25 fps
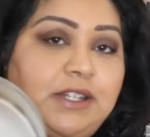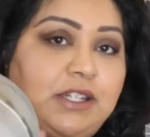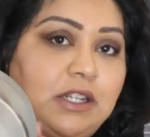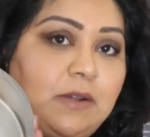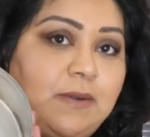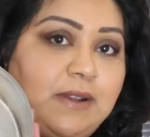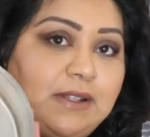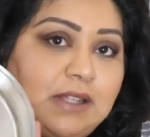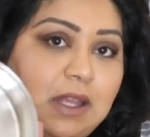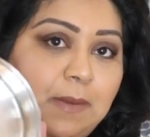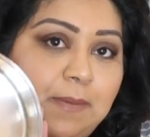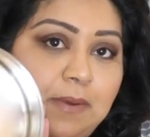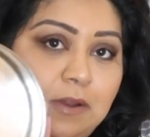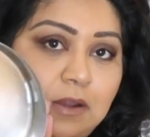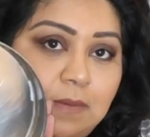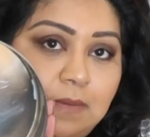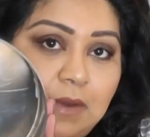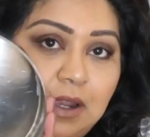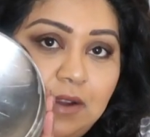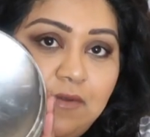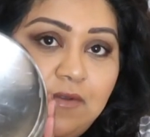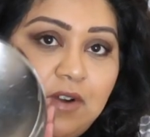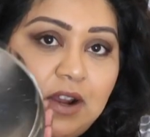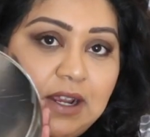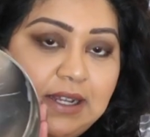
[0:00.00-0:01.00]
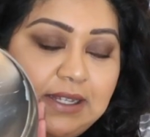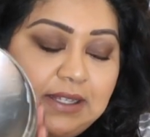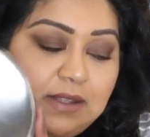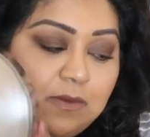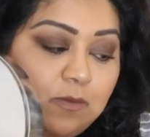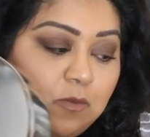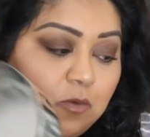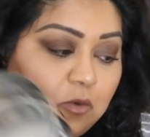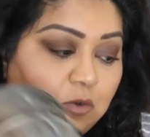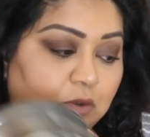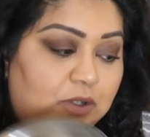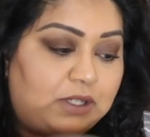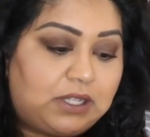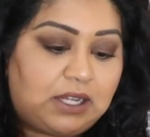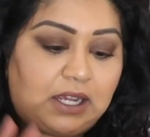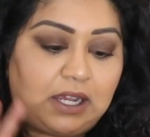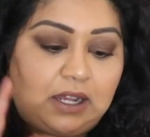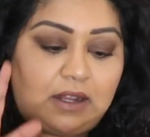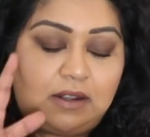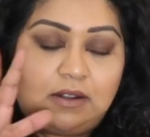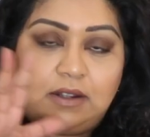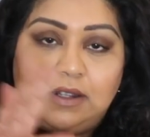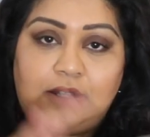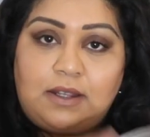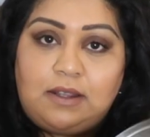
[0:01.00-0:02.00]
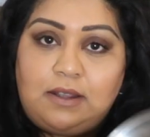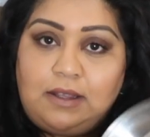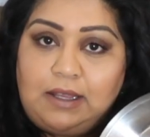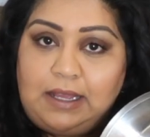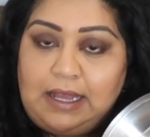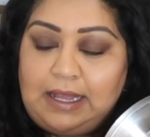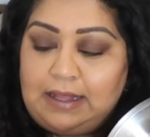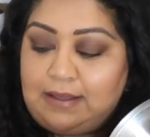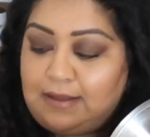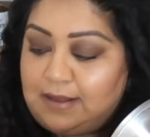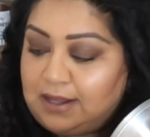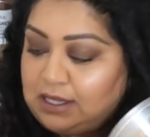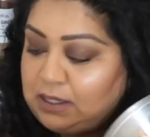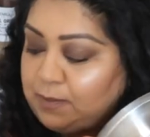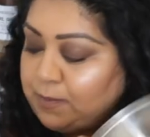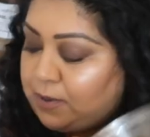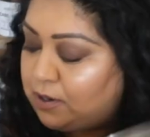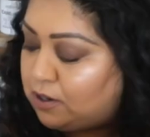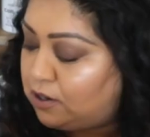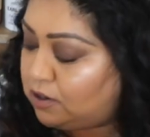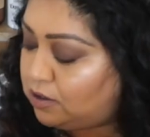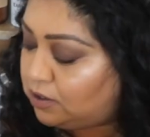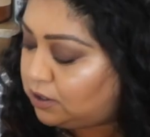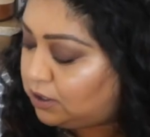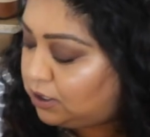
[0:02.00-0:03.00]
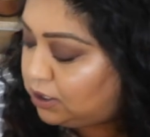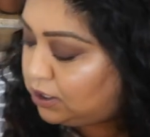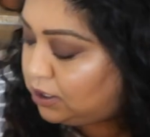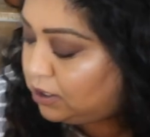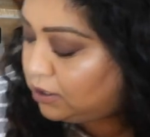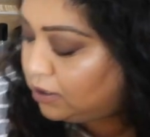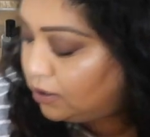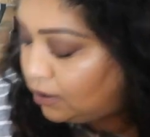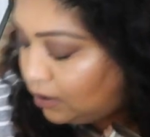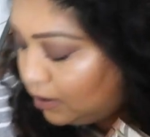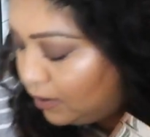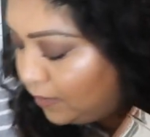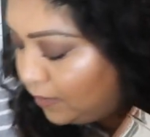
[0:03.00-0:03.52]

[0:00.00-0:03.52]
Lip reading: I do is I put my rice and water in this pot.